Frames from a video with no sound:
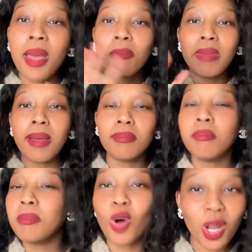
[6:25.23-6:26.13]
Ma'am,
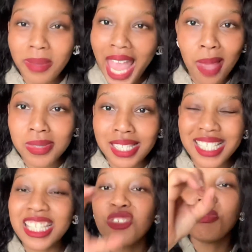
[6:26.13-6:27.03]
mark me
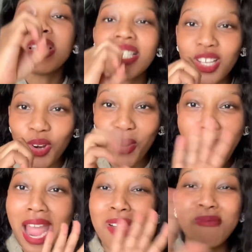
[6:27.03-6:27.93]
absent, give me zero.
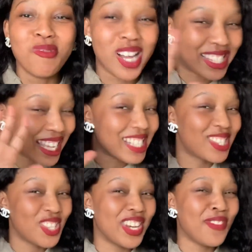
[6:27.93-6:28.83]
I am not size
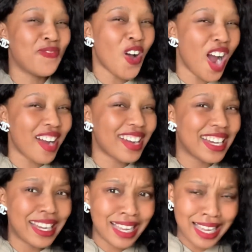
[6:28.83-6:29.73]
34.
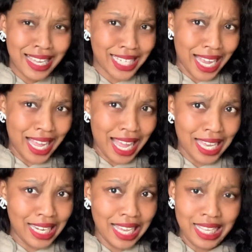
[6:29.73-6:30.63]

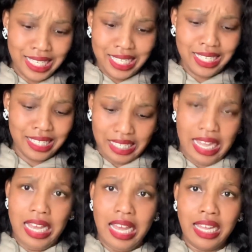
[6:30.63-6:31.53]
Kahana,
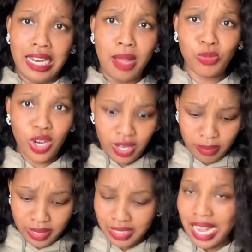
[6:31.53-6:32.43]
kahana. I'm sorry,
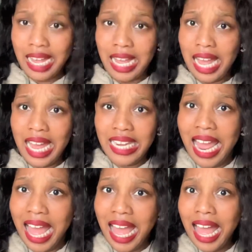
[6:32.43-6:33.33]
but
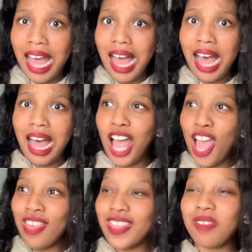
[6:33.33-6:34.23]
kahana.
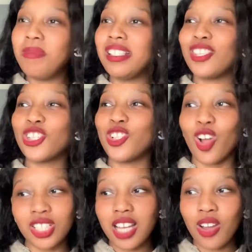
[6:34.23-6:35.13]
That means this
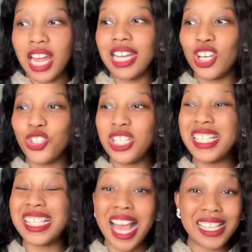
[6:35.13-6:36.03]
lockdown, I literally
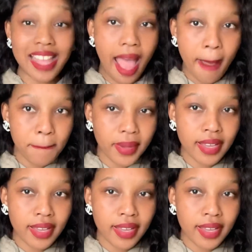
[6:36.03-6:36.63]
sized up.